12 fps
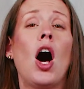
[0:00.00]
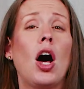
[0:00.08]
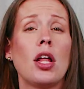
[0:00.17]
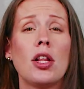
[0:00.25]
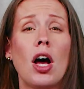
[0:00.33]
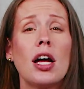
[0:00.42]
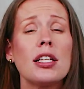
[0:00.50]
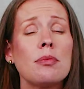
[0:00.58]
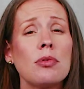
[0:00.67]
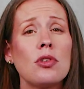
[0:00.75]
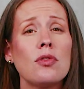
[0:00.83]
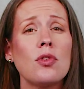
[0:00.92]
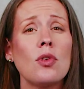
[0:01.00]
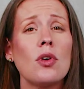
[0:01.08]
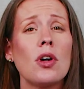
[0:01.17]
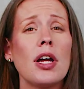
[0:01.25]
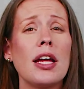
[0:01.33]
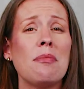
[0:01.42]
on the hospital
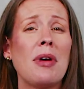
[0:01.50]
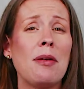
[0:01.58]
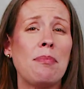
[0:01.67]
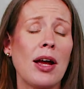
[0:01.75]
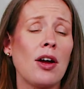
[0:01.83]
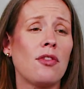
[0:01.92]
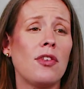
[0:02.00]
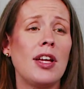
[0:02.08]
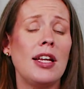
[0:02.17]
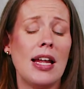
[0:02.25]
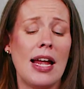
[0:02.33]
floor in my bare feet.